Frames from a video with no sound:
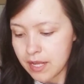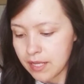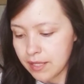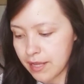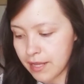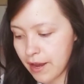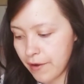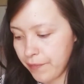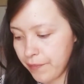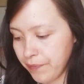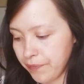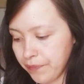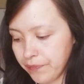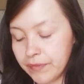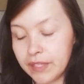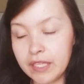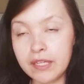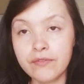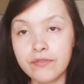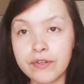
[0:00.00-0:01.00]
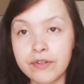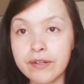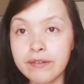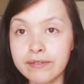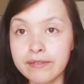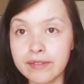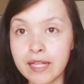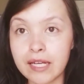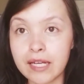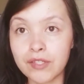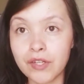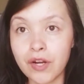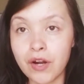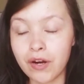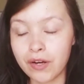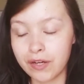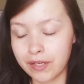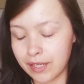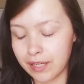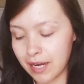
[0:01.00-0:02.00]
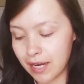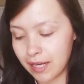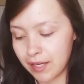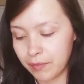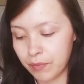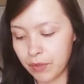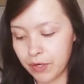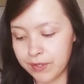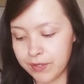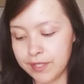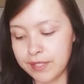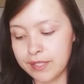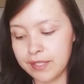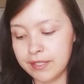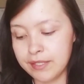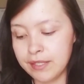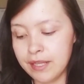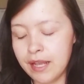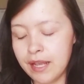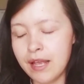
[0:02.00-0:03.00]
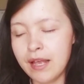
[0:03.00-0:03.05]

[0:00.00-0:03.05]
Now, if you're a flashcard kind of person,